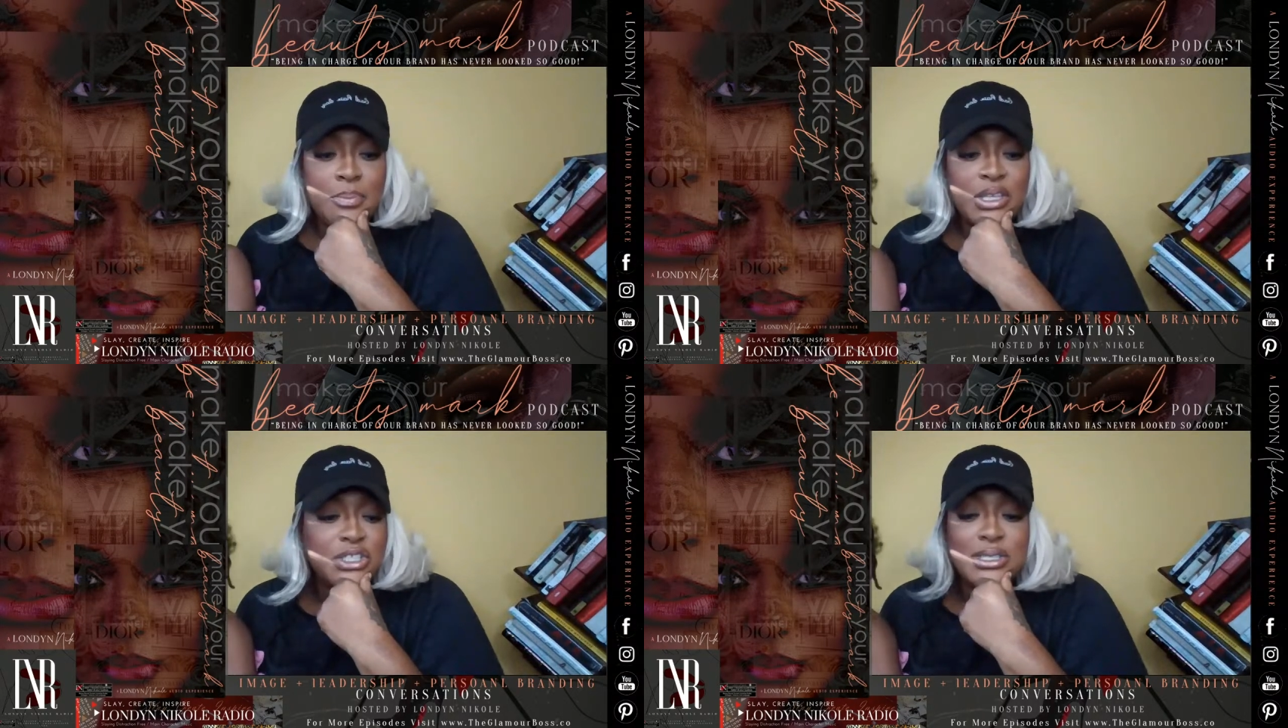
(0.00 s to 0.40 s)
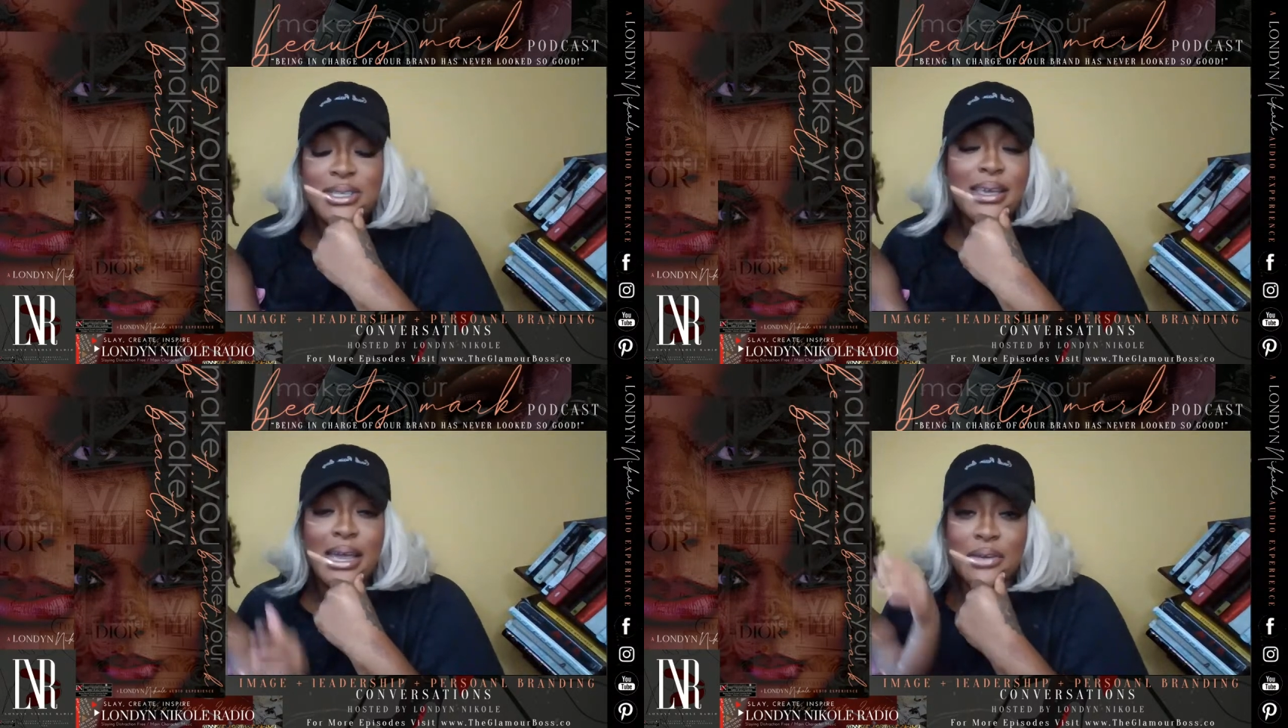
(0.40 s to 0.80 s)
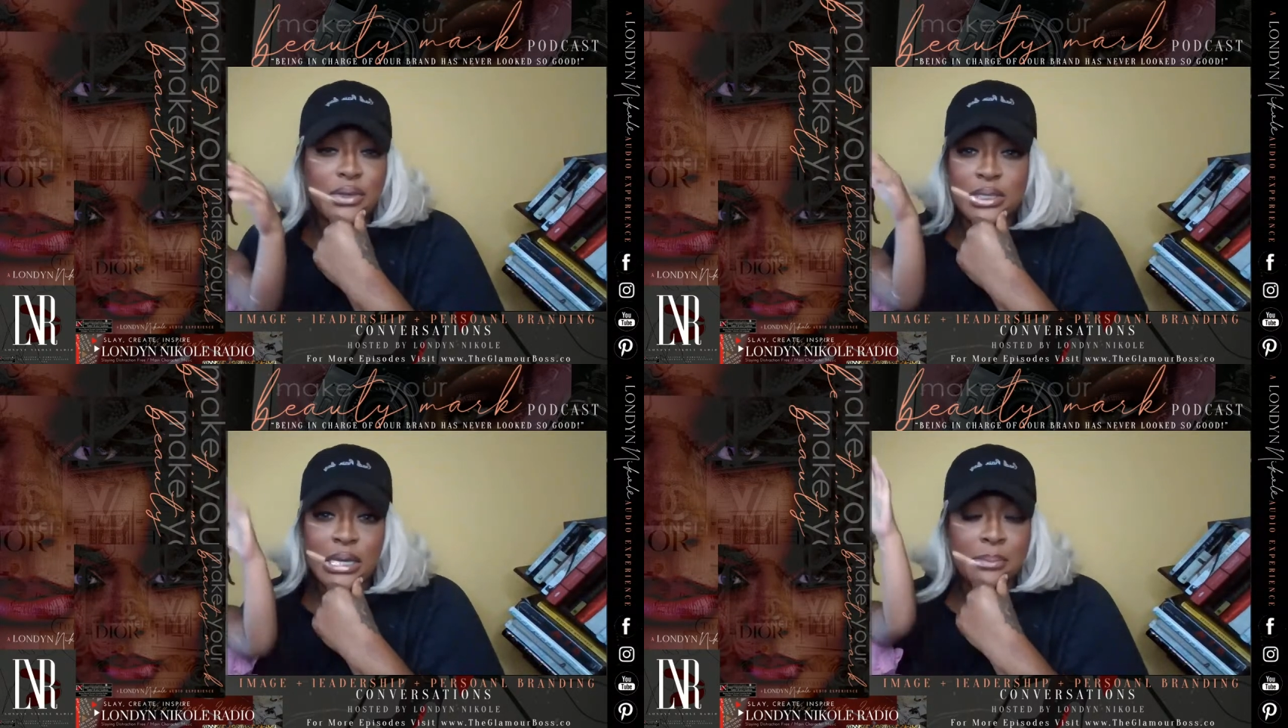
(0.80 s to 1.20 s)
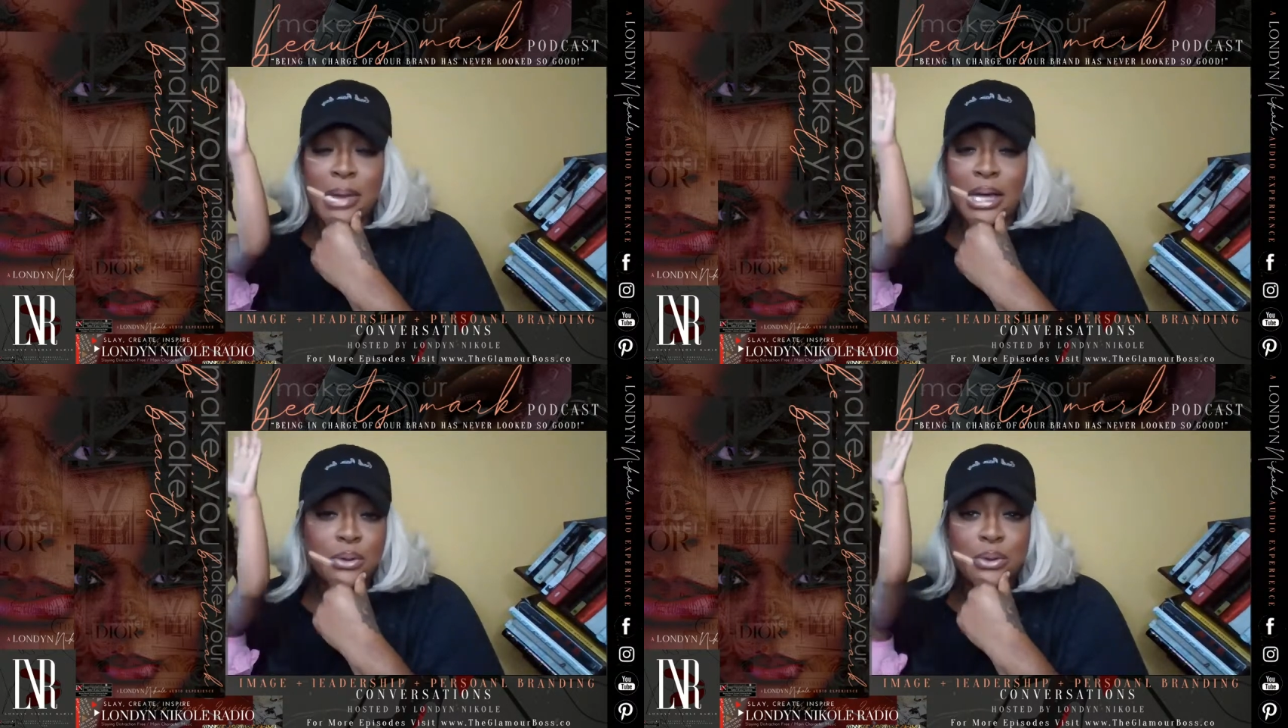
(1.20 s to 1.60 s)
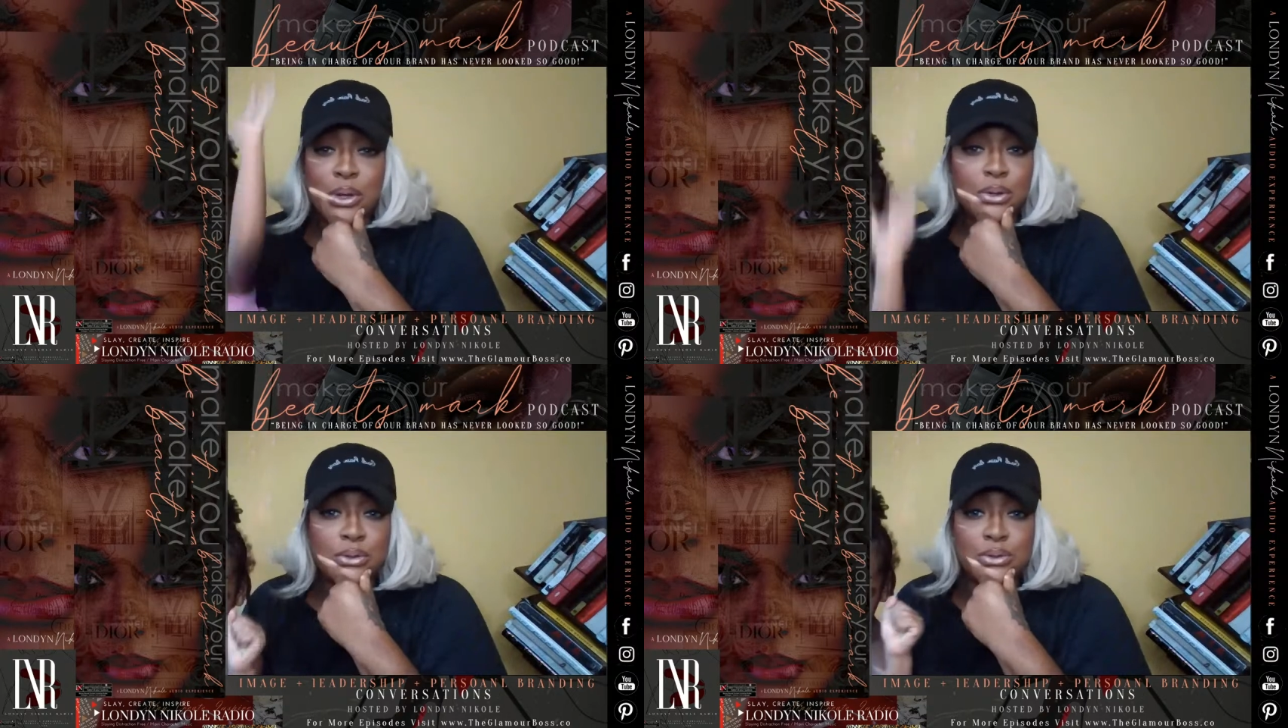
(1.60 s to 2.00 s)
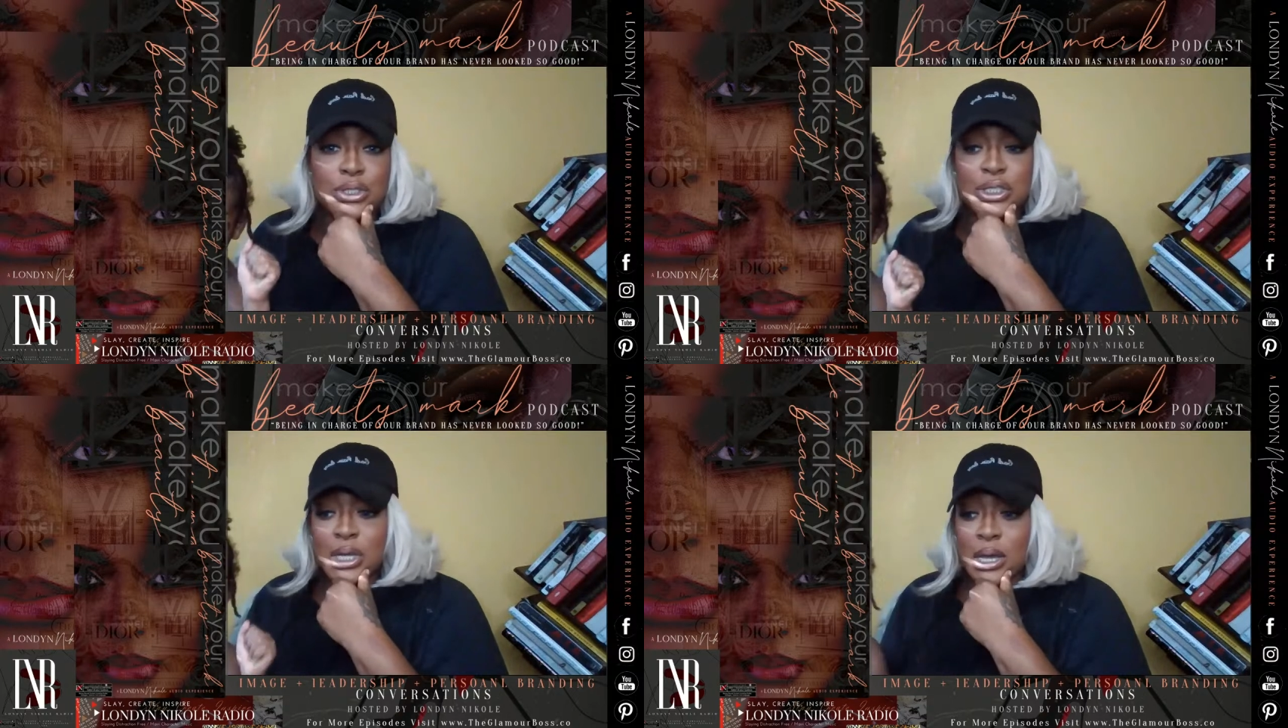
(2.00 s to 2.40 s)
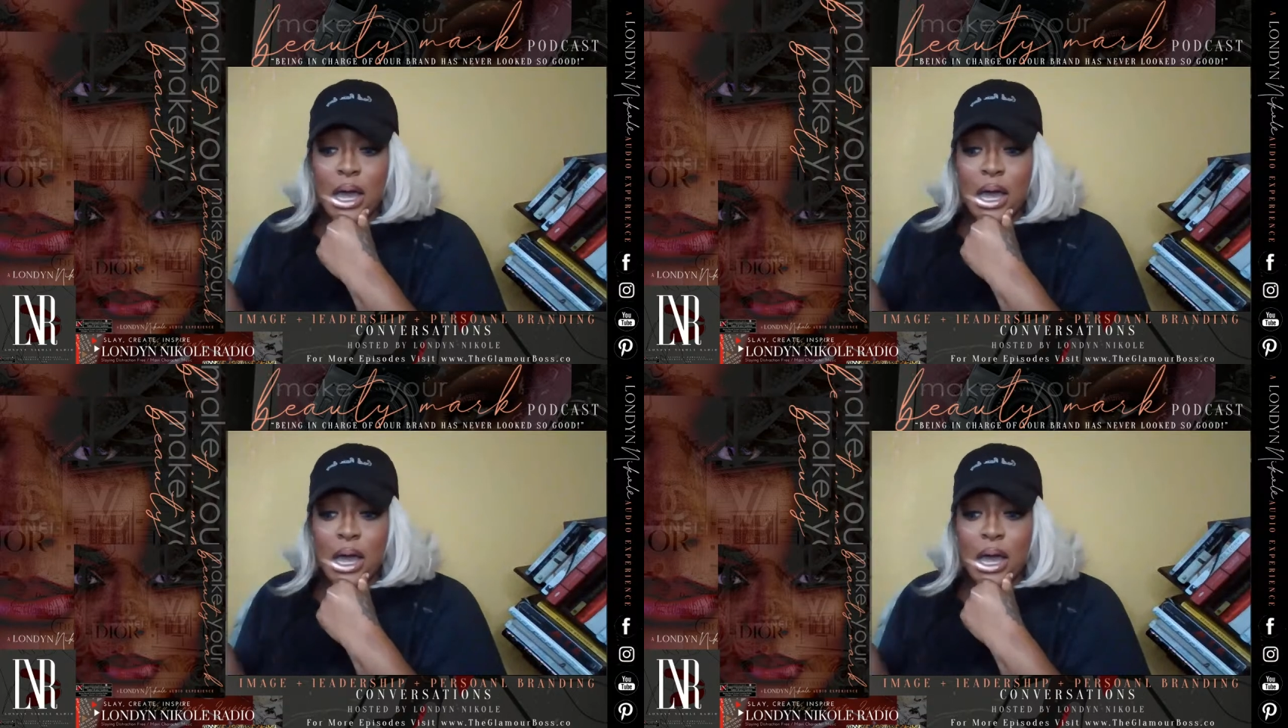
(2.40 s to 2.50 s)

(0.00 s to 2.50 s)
She's like everything: model coach,